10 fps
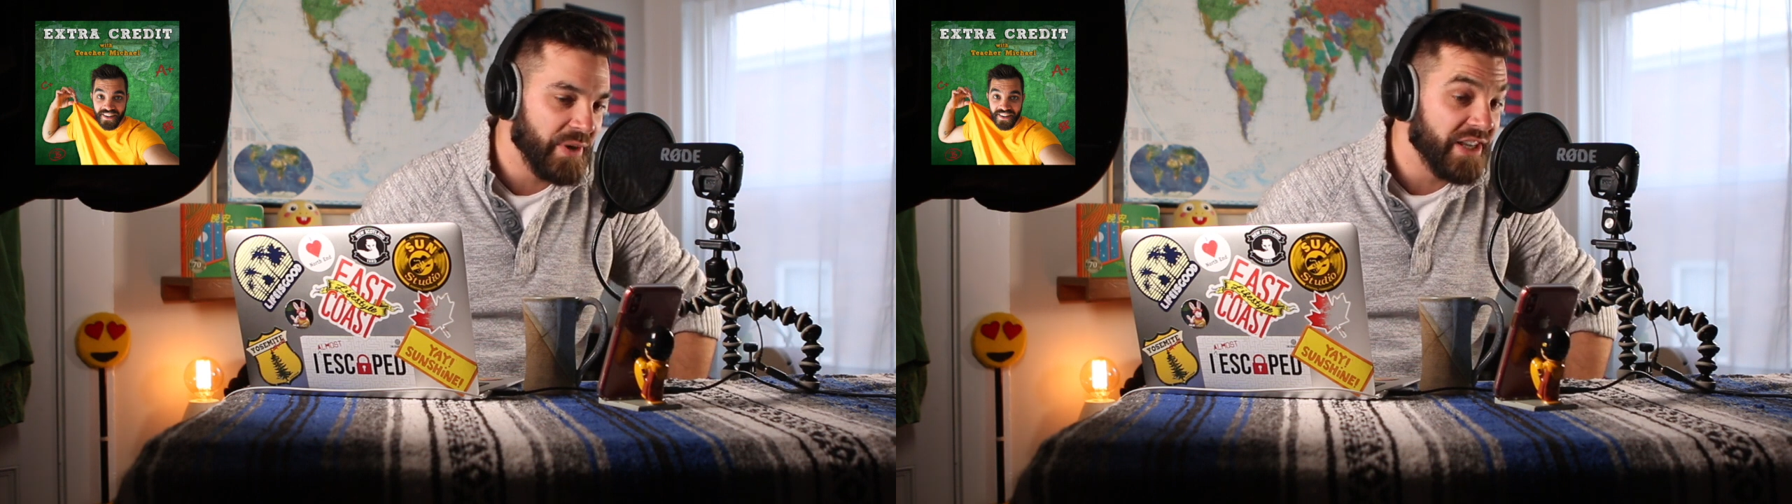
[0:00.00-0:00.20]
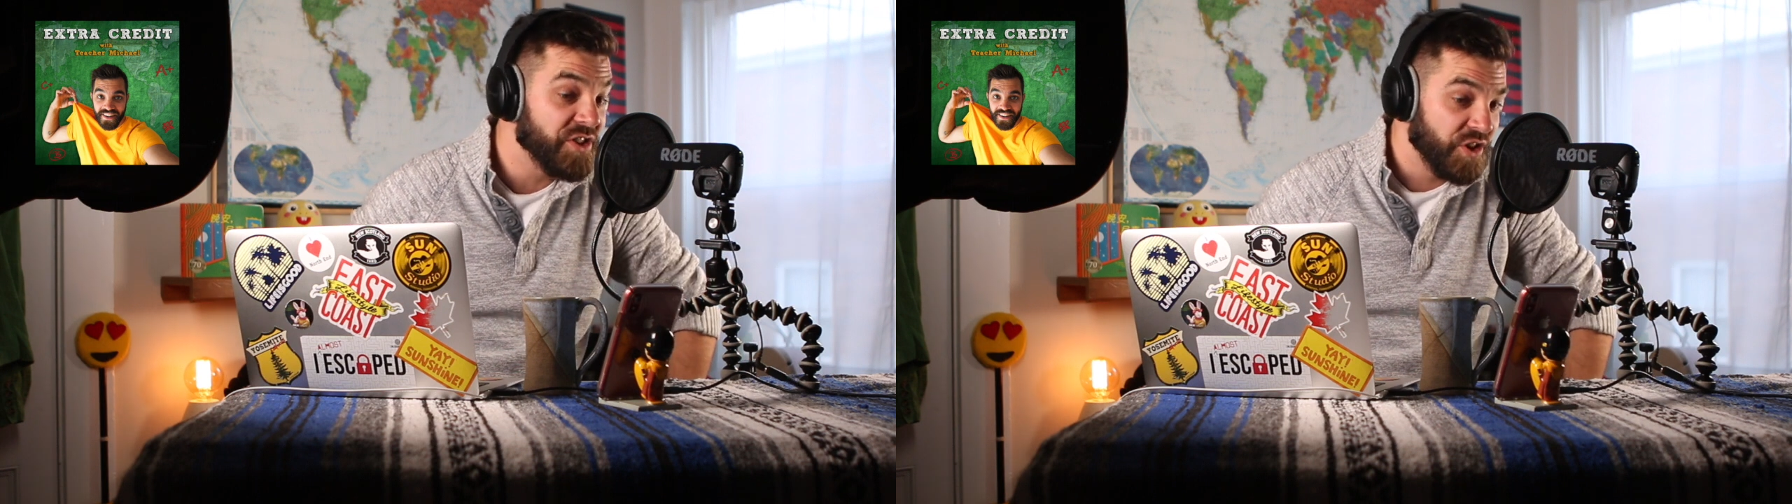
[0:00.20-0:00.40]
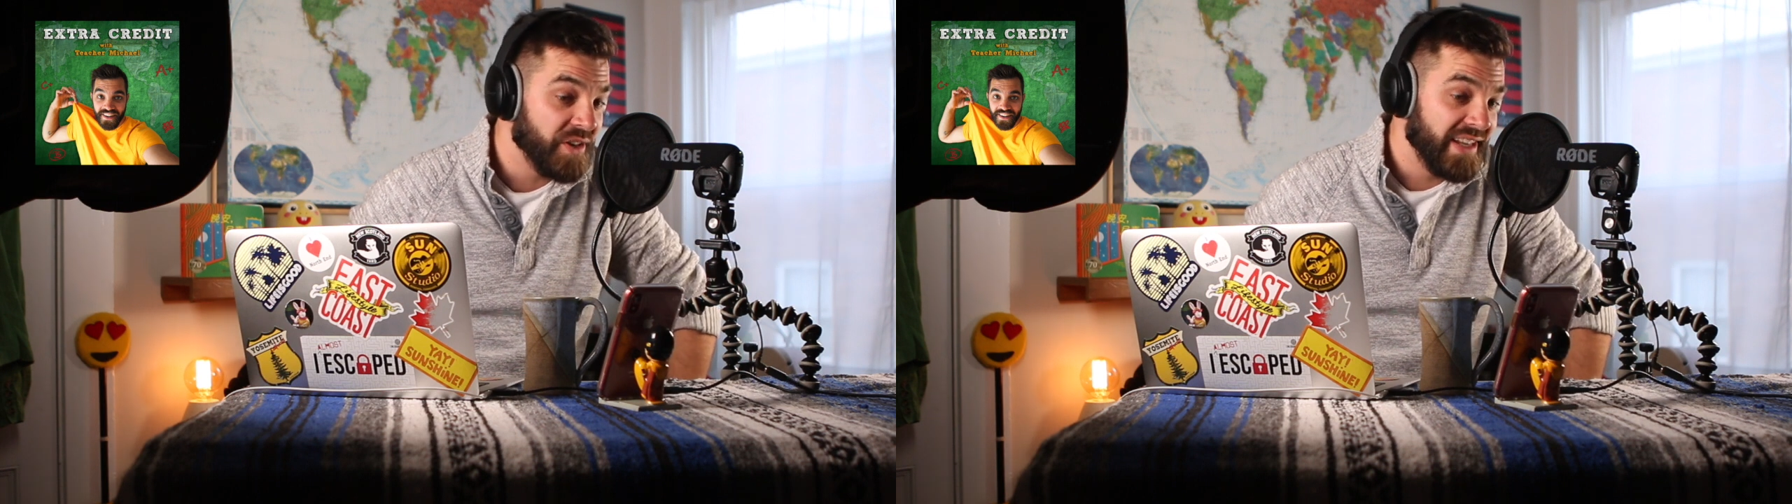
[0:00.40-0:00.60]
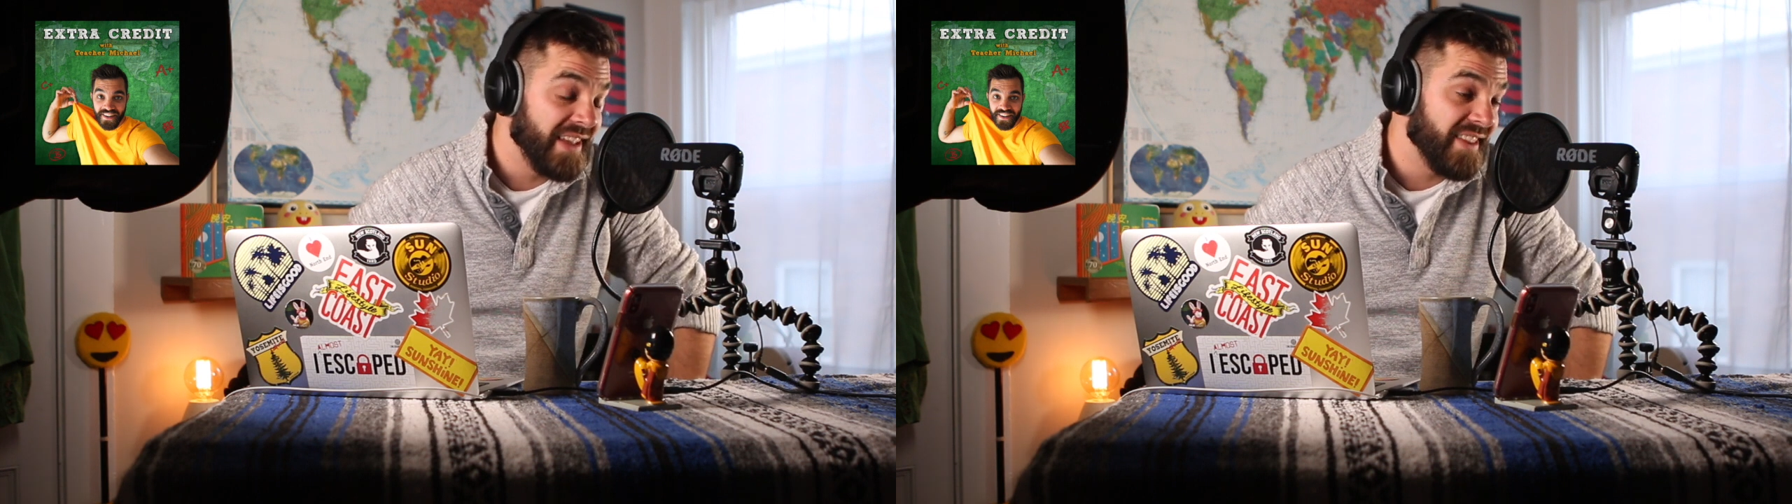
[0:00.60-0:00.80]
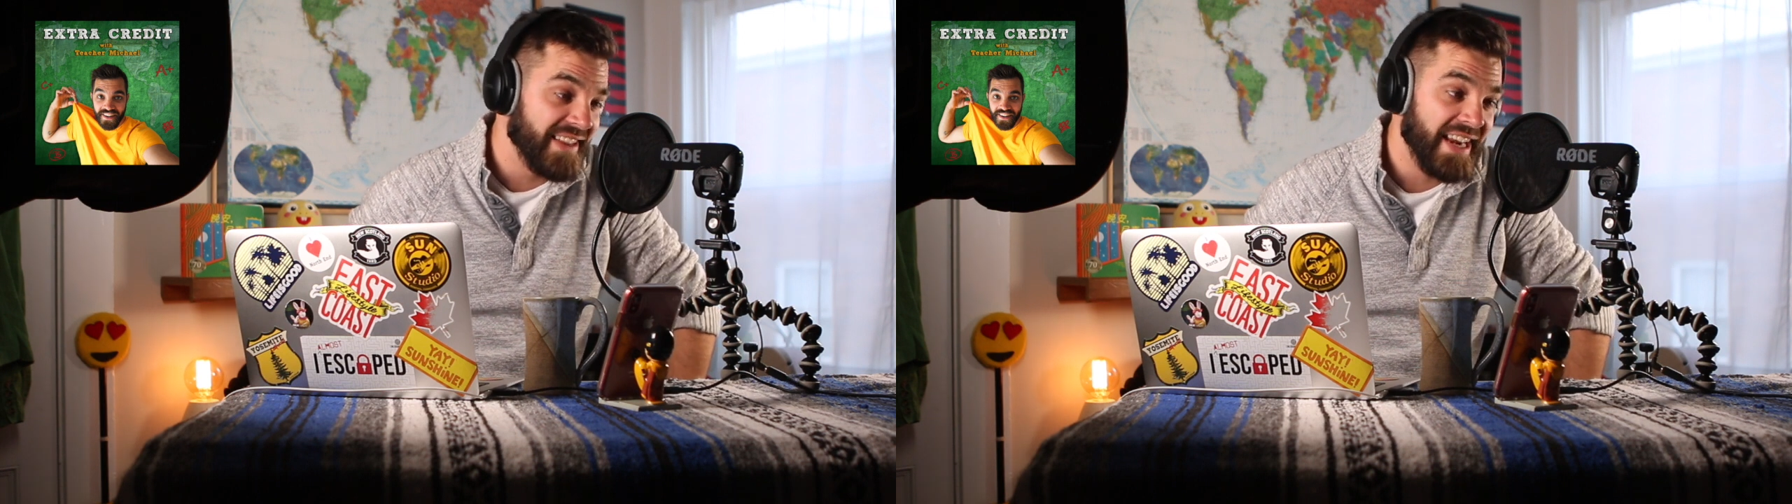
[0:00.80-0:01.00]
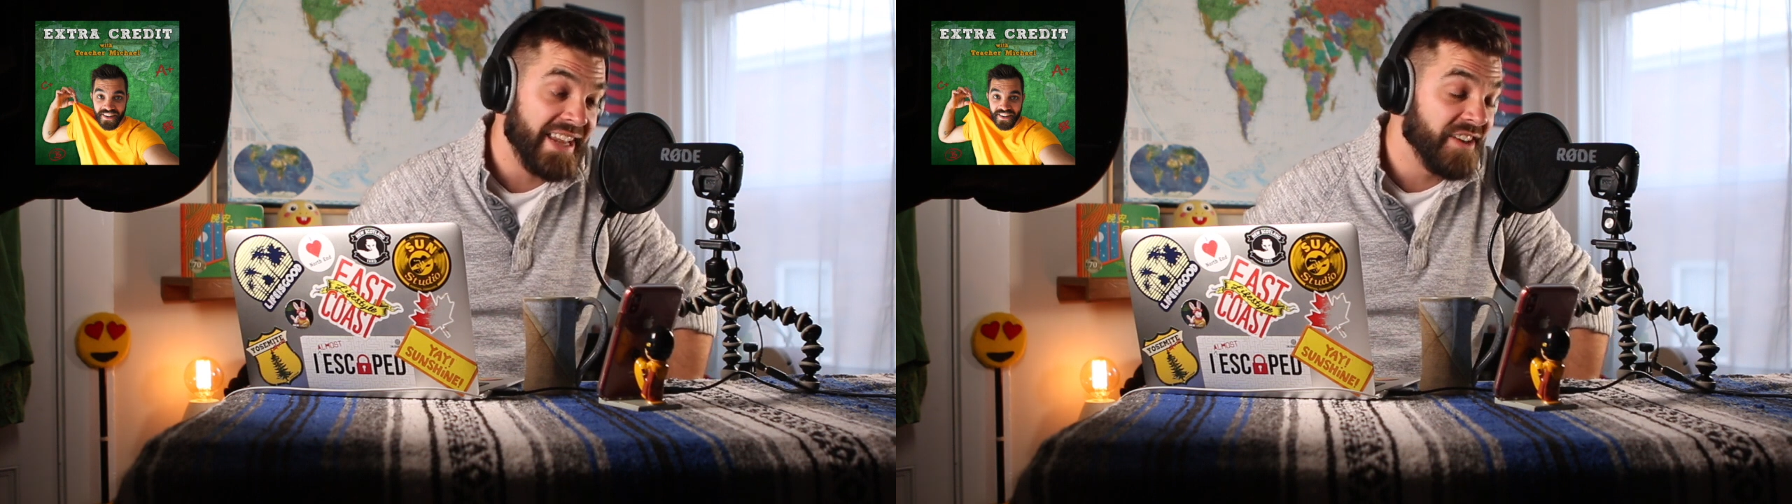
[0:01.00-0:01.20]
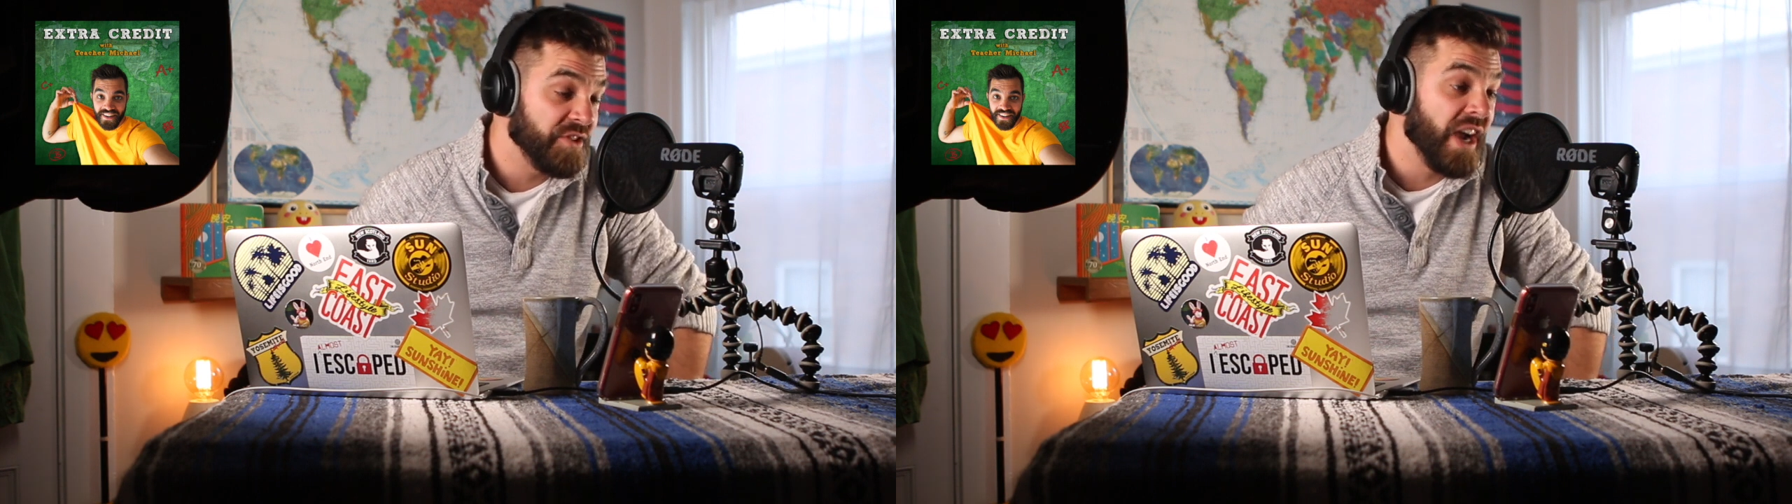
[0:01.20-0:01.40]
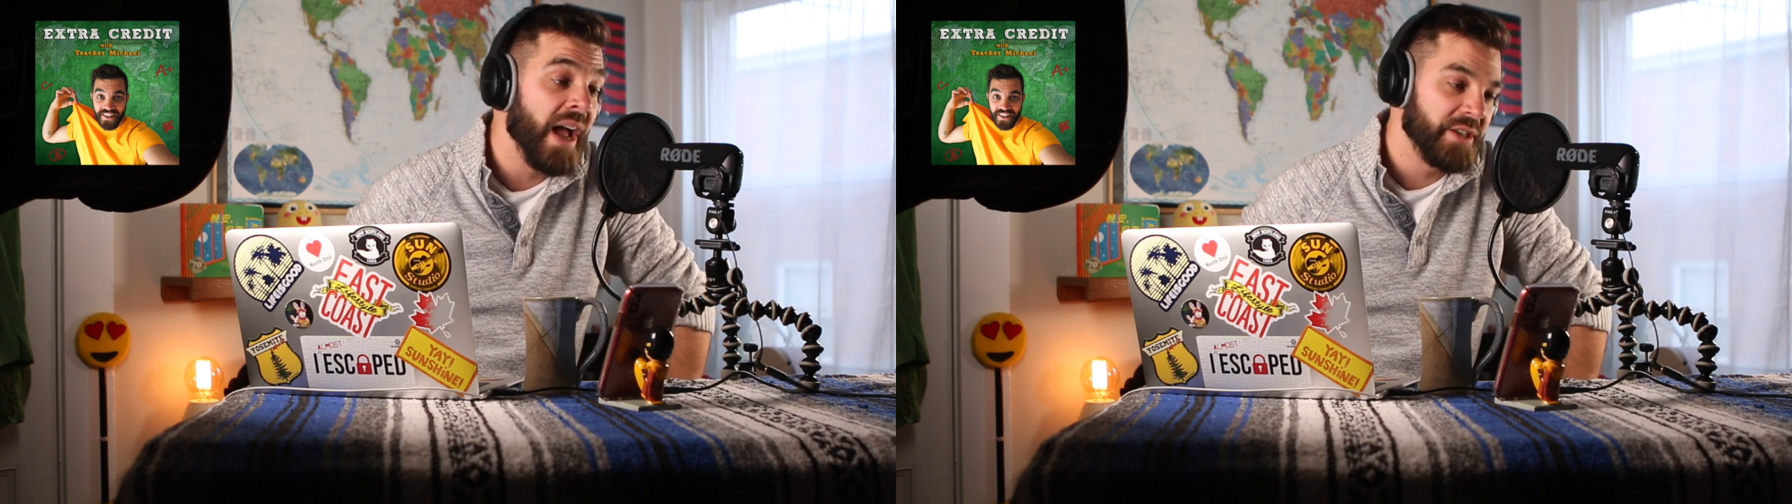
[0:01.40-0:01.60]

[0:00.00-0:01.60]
But it's certainly a thing that I hear time